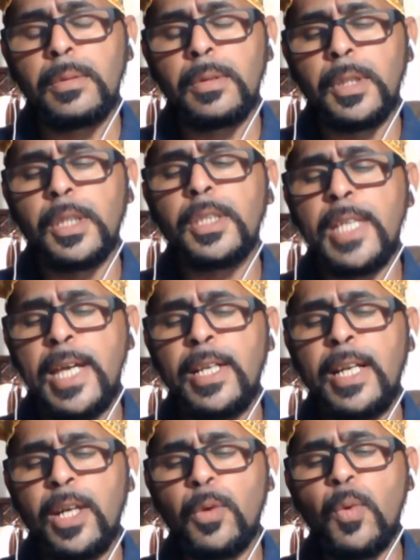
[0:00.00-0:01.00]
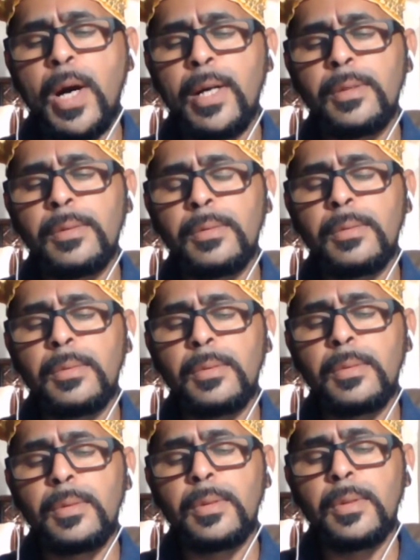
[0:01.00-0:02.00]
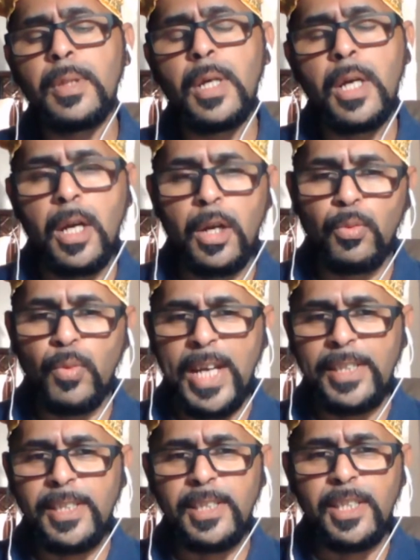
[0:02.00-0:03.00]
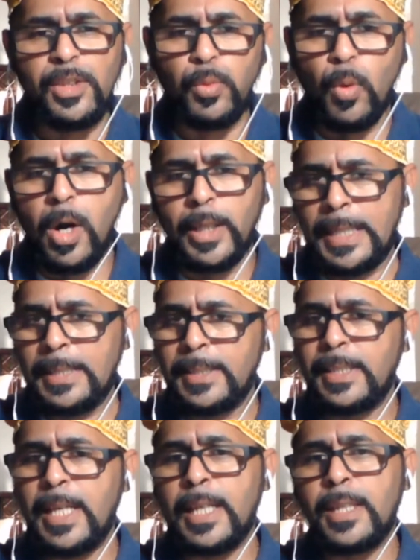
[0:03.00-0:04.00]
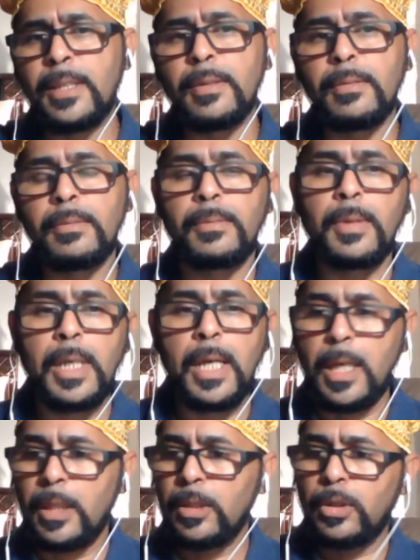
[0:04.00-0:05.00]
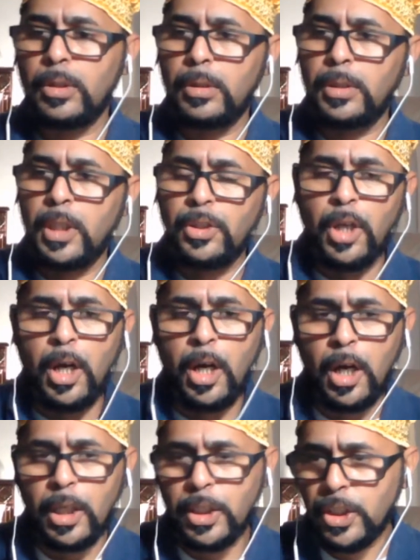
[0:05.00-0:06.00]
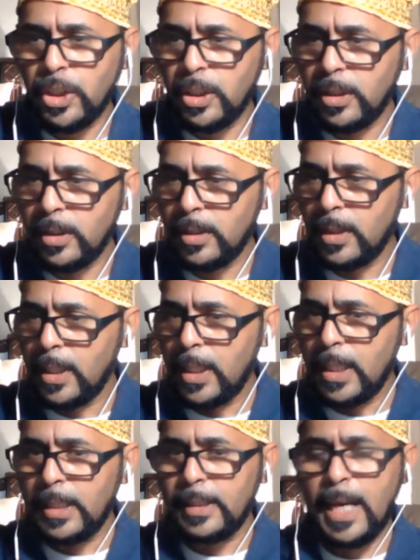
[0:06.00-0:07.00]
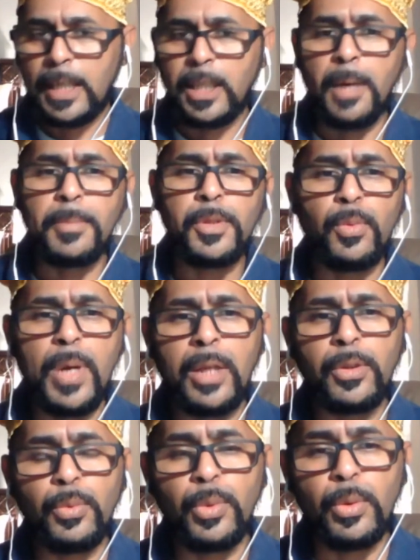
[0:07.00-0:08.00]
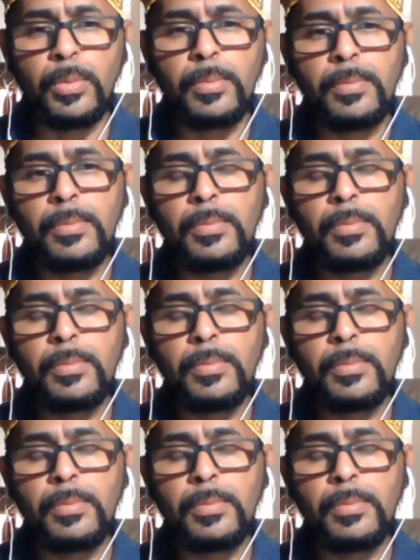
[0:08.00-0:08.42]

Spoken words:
looks at Elegua, raises his walking stick. There's a hush that comes around the room.